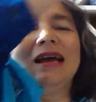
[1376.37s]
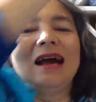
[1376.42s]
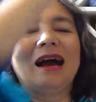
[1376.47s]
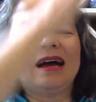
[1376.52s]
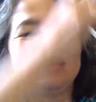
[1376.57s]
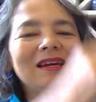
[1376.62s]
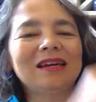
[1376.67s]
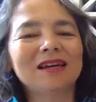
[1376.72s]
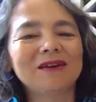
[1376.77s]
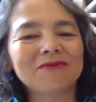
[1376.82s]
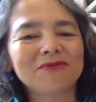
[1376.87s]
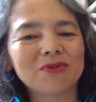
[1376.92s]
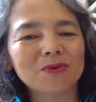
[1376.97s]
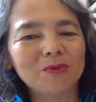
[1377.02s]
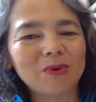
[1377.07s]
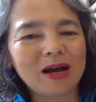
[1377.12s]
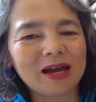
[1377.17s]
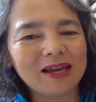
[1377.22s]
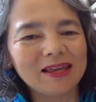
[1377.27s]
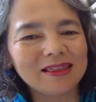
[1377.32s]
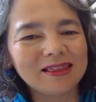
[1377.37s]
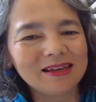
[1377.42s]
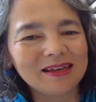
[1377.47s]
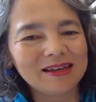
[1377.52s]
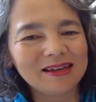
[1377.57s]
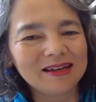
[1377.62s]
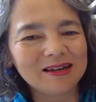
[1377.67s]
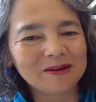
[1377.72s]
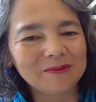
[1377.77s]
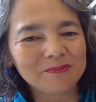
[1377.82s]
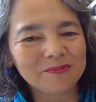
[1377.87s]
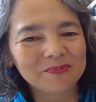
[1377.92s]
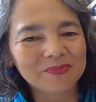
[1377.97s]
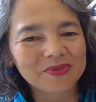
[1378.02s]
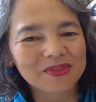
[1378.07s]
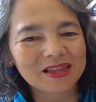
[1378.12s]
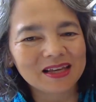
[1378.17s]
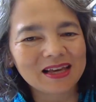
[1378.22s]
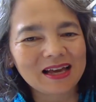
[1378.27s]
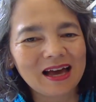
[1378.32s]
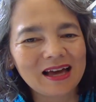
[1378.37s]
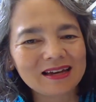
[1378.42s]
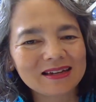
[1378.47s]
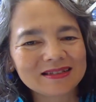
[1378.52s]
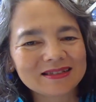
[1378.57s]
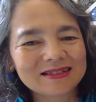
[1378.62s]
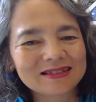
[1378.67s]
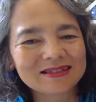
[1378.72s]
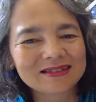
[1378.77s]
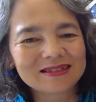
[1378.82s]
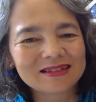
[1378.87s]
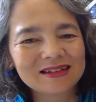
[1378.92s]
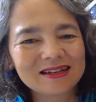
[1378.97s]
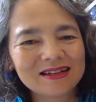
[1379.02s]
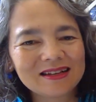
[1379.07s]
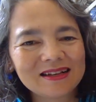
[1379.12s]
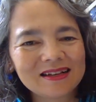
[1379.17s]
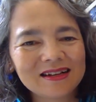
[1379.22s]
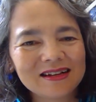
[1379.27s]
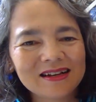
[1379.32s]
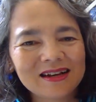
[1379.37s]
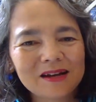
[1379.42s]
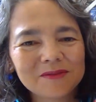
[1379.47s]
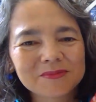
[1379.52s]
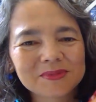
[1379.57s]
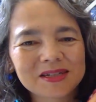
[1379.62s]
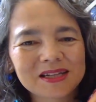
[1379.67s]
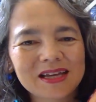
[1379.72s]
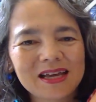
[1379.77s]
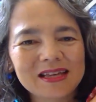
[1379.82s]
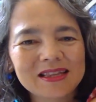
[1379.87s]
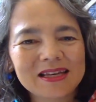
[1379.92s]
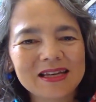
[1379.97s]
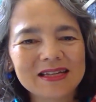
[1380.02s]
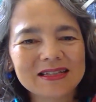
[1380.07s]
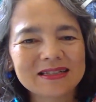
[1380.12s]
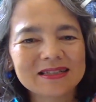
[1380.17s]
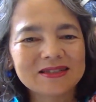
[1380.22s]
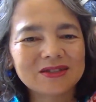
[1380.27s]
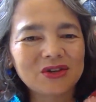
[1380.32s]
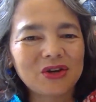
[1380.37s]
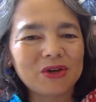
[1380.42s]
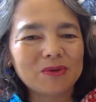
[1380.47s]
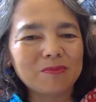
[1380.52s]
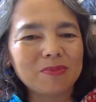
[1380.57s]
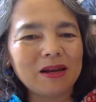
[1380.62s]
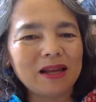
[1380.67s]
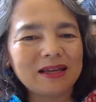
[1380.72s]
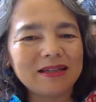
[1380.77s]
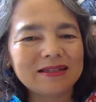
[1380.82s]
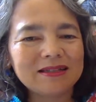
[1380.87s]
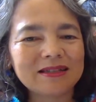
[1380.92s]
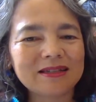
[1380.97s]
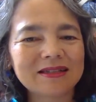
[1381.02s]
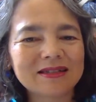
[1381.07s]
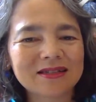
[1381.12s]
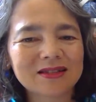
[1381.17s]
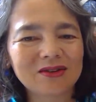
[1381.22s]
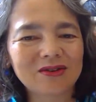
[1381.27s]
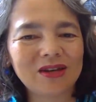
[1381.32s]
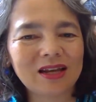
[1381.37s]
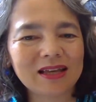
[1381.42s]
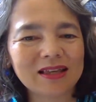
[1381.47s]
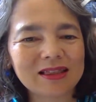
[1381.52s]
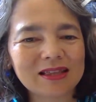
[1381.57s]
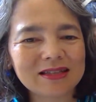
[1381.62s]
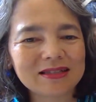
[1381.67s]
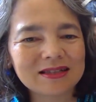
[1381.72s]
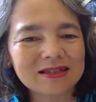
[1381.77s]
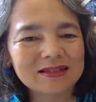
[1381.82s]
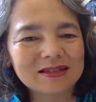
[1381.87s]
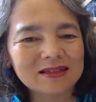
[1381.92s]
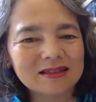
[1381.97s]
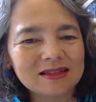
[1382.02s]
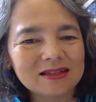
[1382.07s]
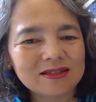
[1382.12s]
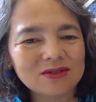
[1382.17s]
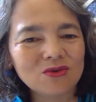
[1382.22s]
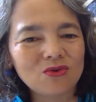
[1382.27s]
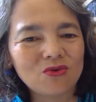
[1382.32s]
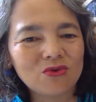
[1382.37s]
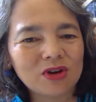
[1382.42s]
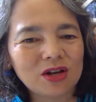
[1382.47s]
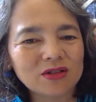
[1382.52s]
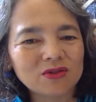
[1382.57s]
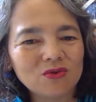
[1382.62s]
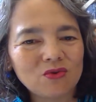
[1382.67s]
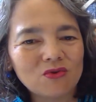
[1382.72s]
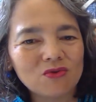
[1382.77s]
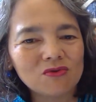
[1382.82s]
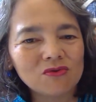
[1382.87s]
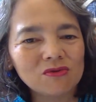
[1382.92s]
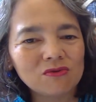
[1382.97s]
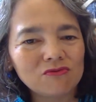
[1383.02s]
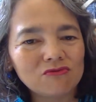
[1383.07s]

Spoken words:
I love the way the colors come together at certain places. So like this corner is all